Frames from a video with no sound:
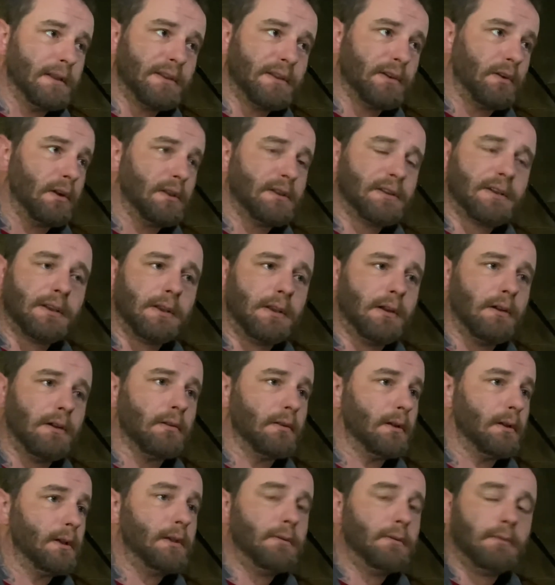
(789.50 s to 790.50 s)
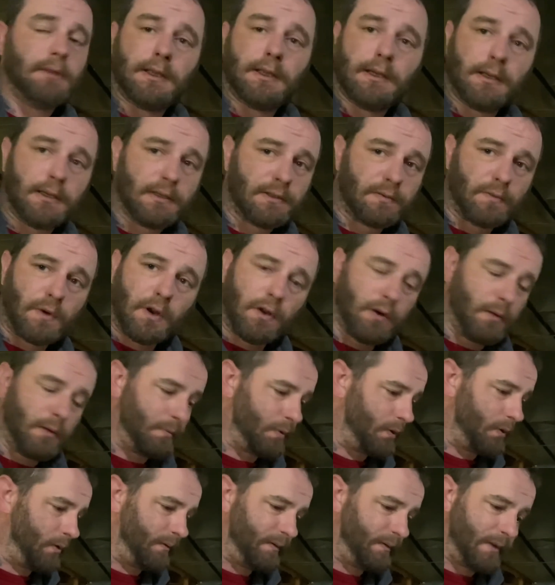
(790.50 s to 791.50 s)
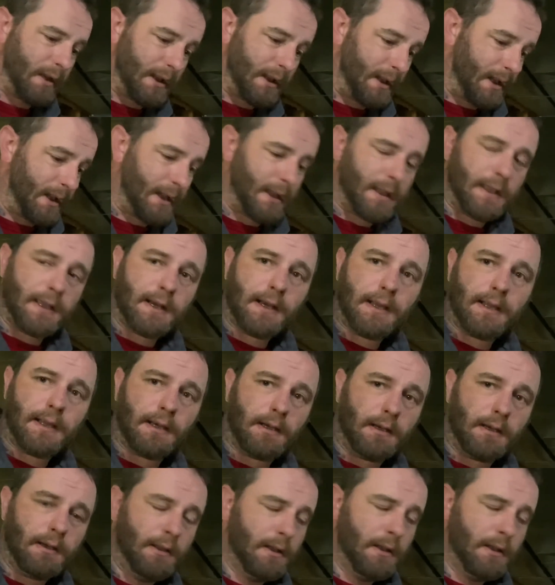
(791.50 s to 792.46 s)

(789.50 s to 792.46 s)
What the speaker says: on securely, it is rodent proof. They can't get in.